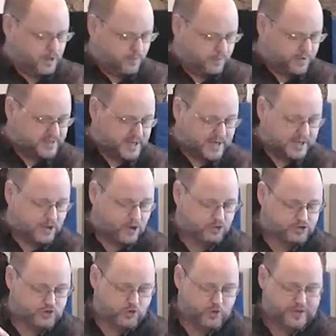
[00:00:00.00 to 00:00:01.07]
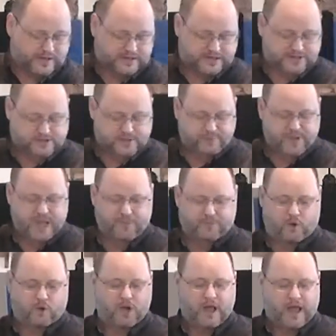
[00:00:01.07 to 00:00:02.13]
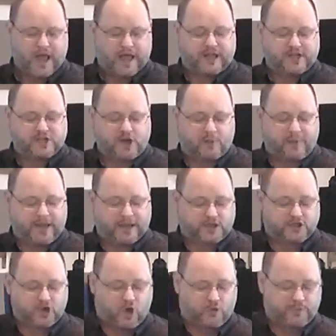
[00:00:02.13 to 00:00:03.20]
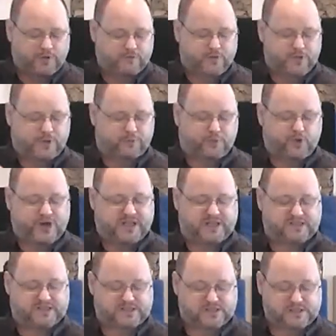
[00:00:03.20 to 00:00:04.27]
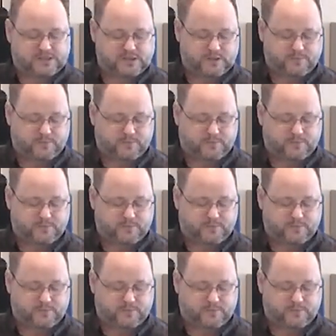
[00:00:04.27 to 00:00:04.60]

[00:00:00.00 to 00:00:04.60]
But then he goes through and he lists the people, and he shall make atonement for the priests,